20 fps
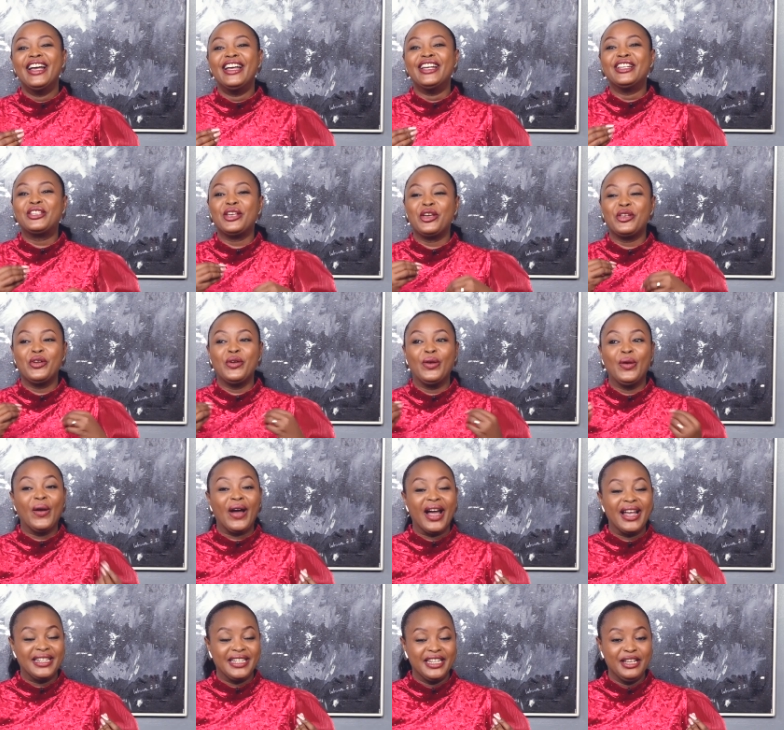So you look
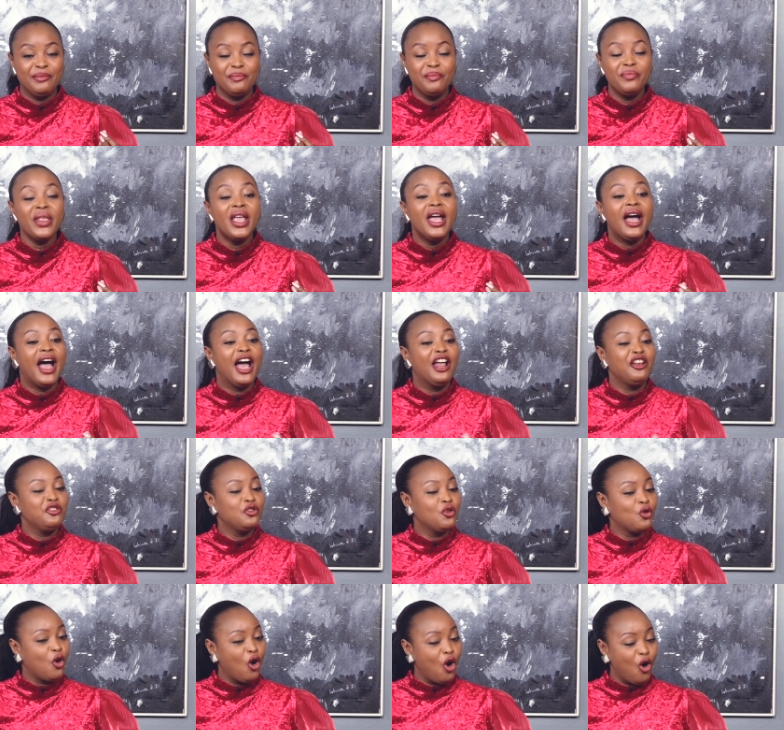at him and
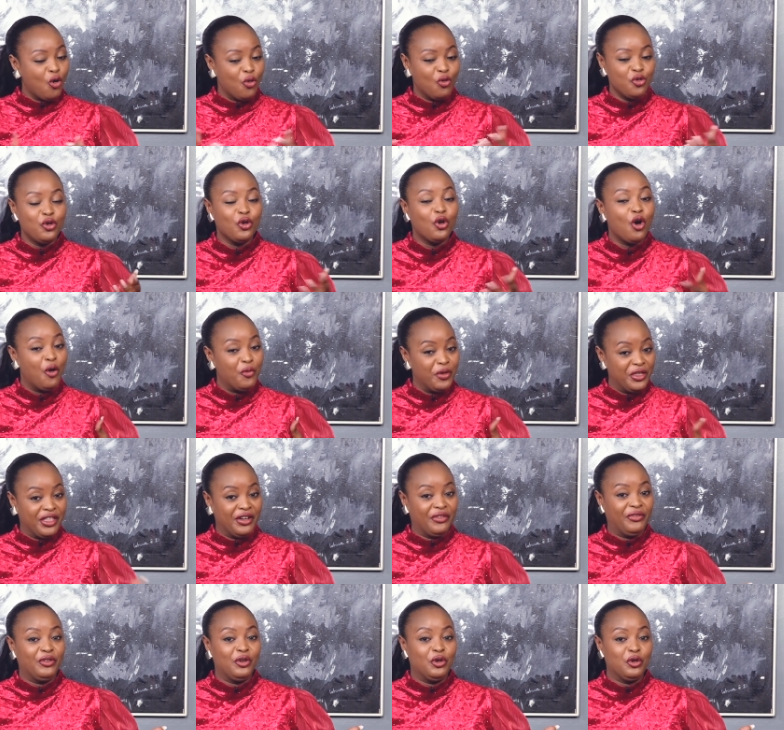you go with the
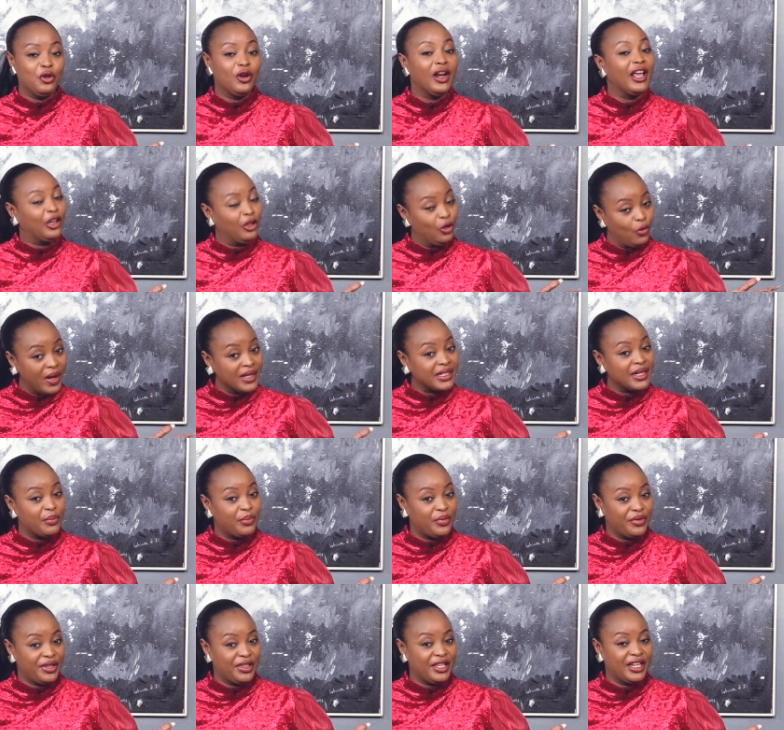flow. You're like, you want a
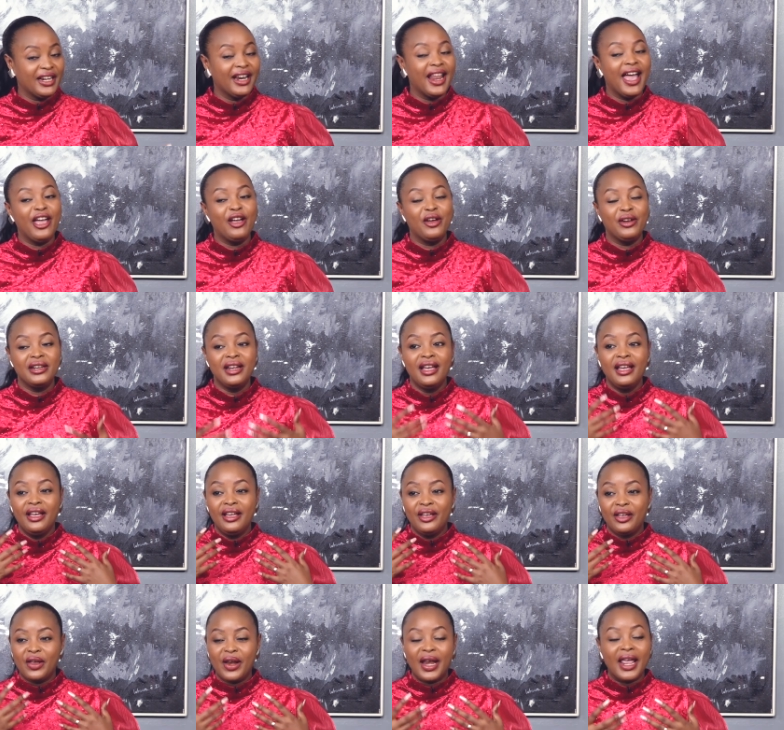breathing lion?
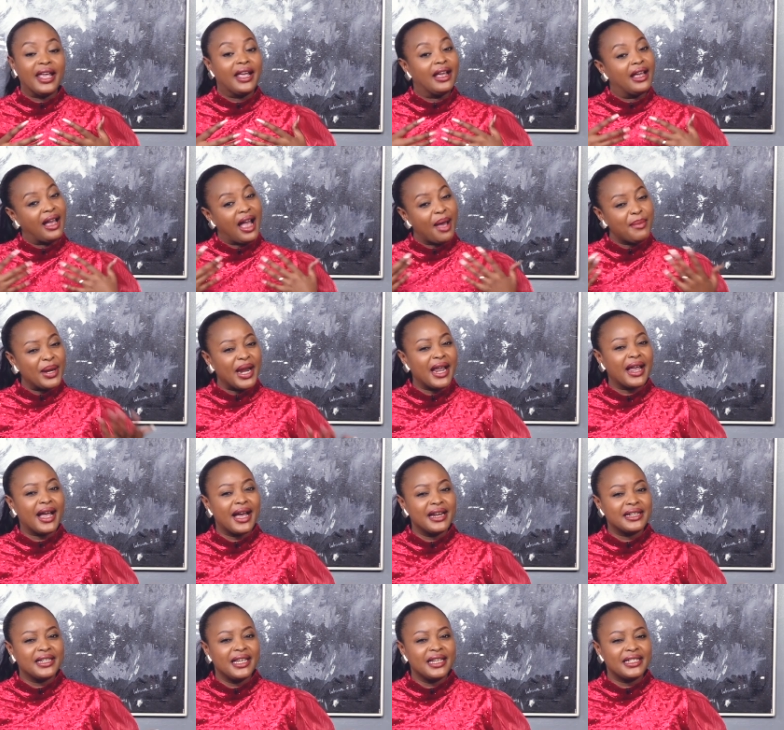You're like, but I
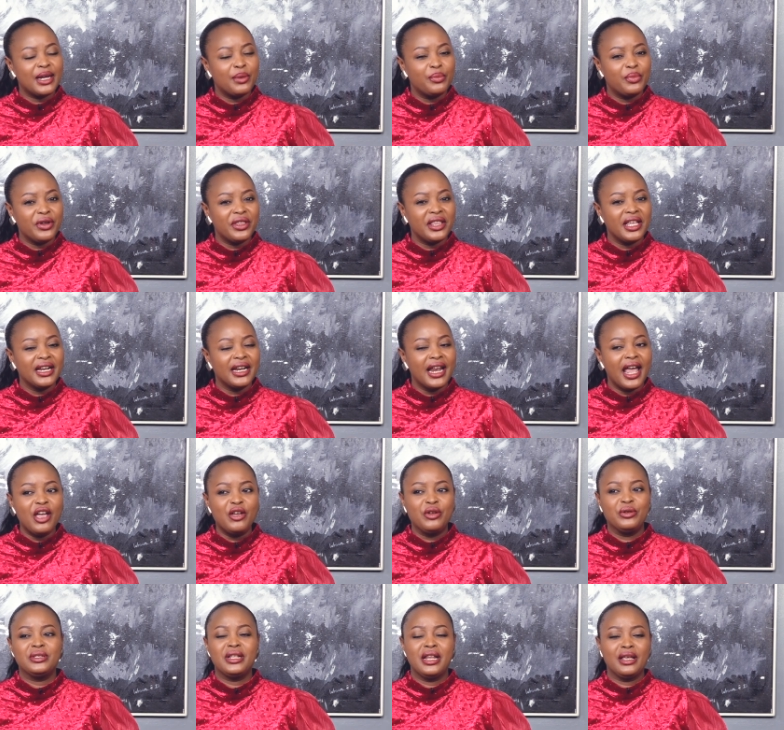can't get a breathing
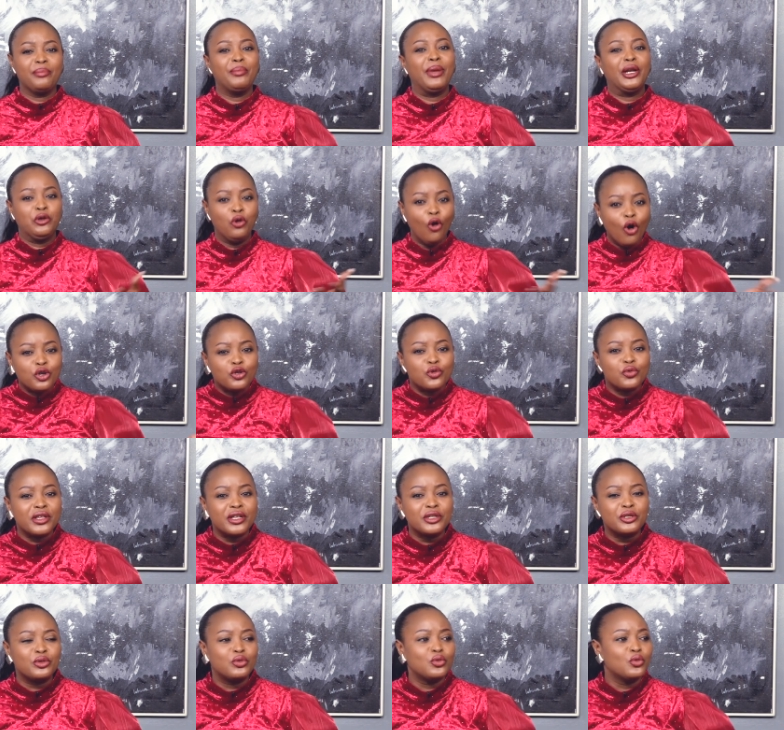lion. It's like, but go to the
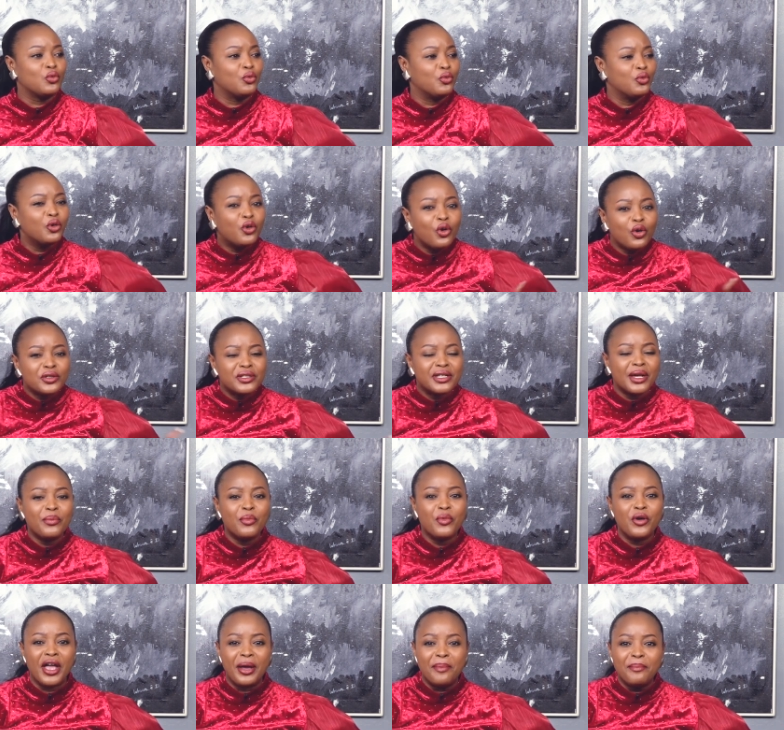zoo, go
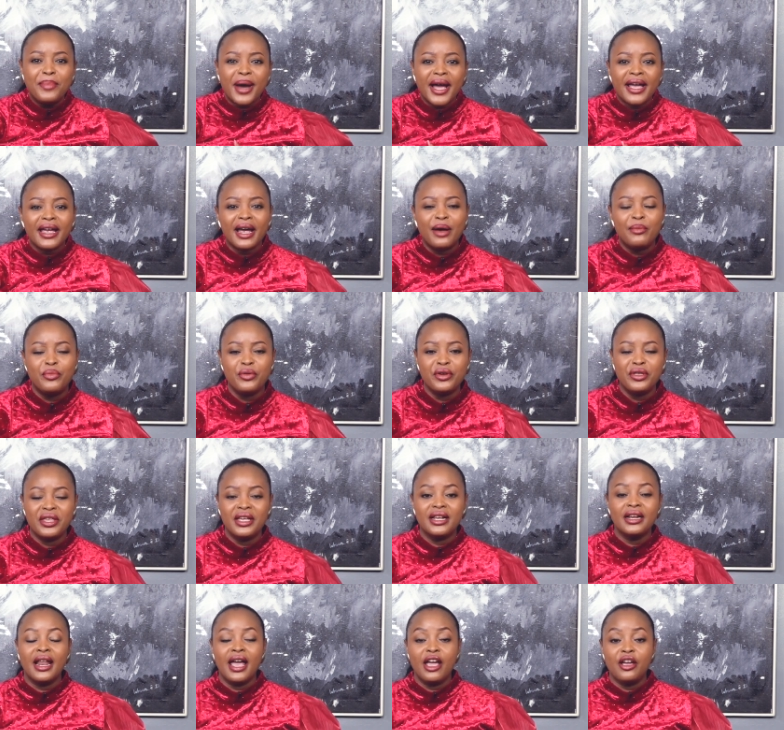somewhere, buy a
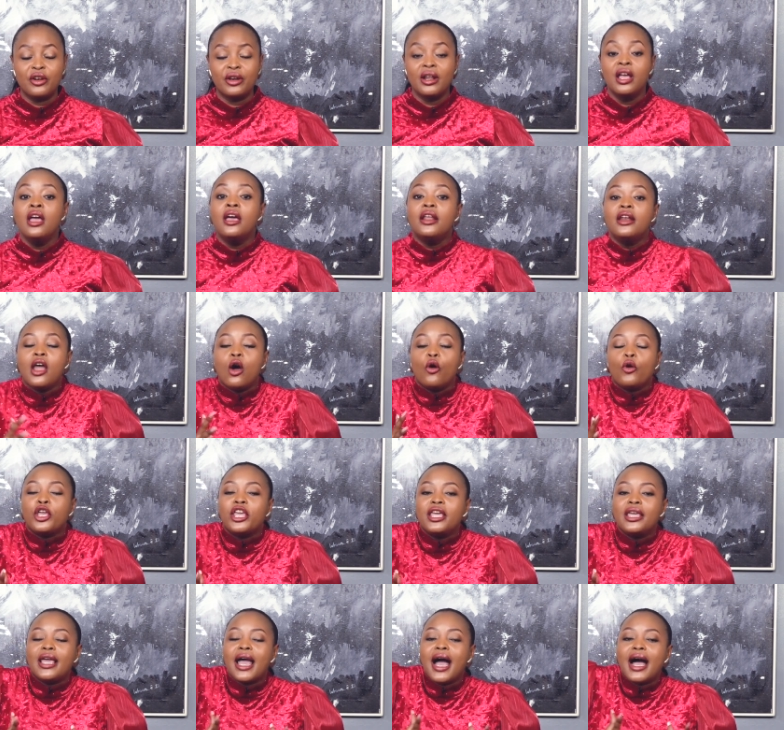breathing lion. Now
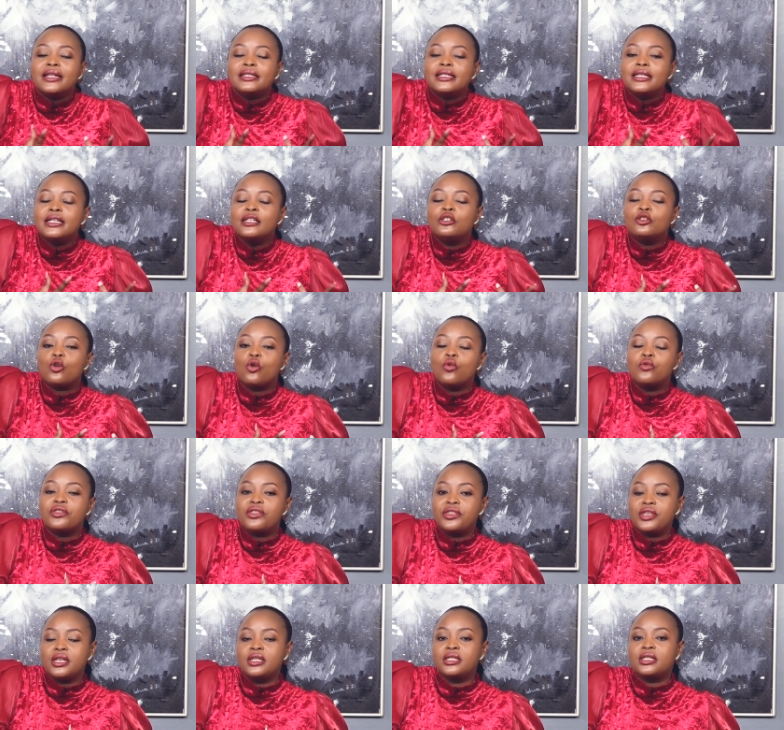he has his own
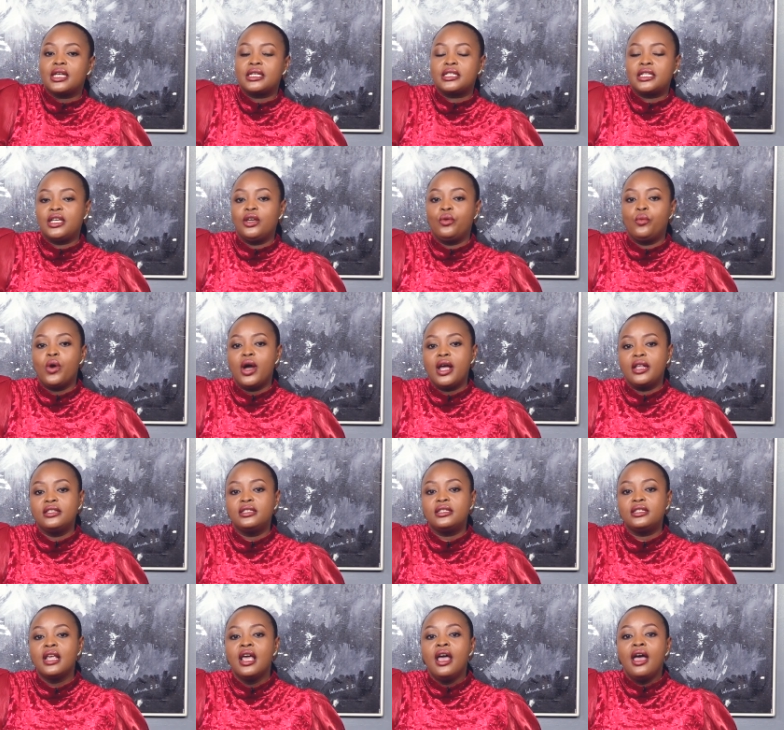things that he
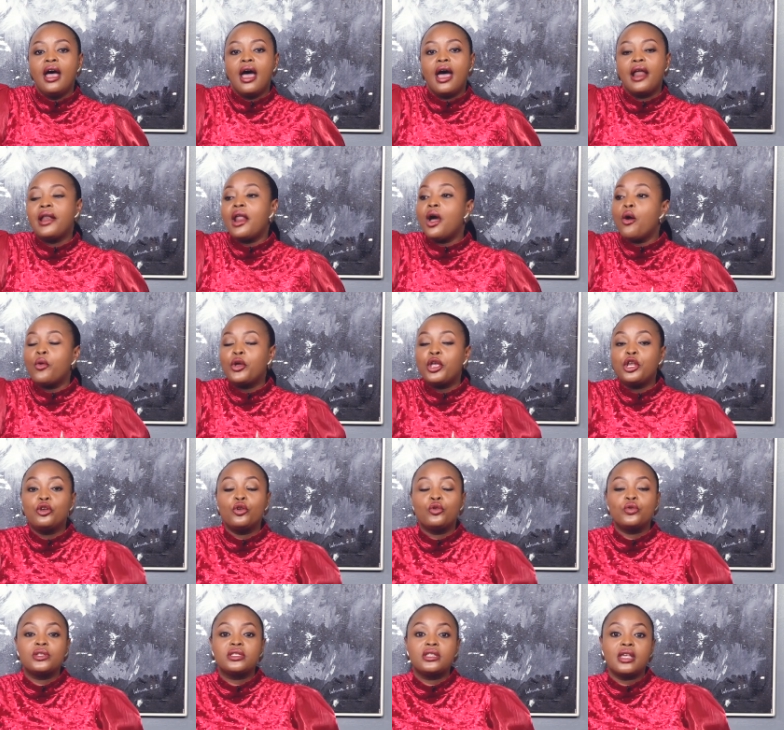wants, and now he
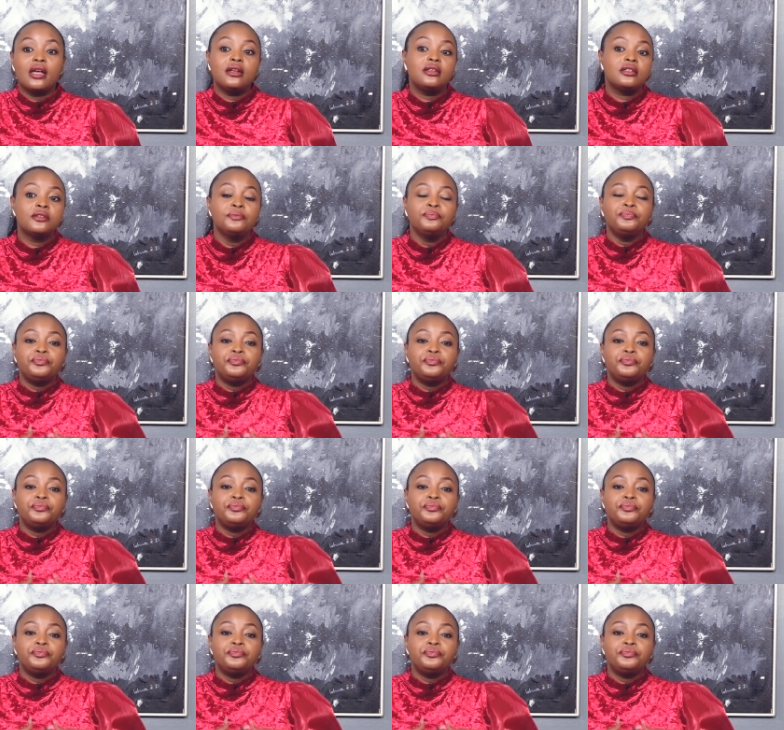knows that